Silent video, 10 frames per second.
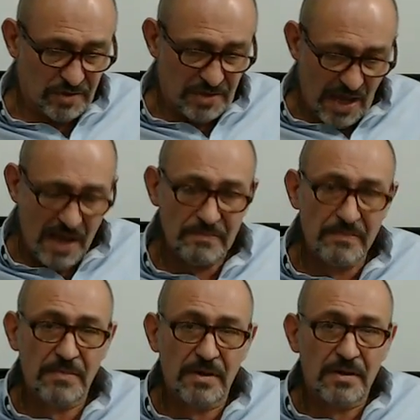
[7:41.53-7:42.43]

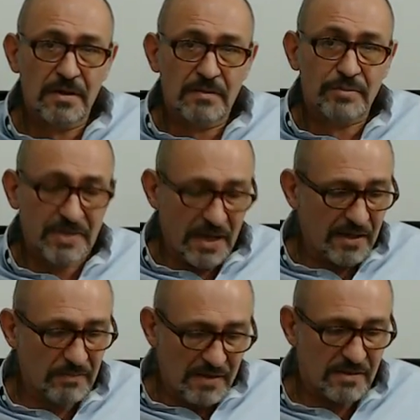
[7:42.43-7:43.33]
name
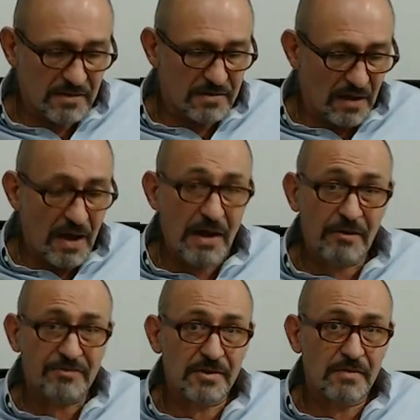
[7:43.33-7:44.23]
Buteyko Method
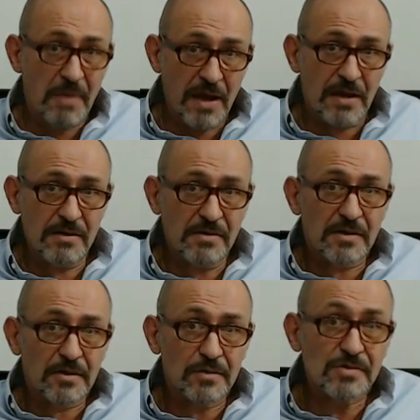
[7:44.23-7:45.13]
after the man
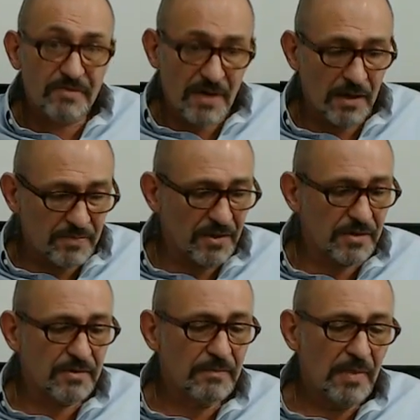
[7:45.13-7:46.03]
who developed it.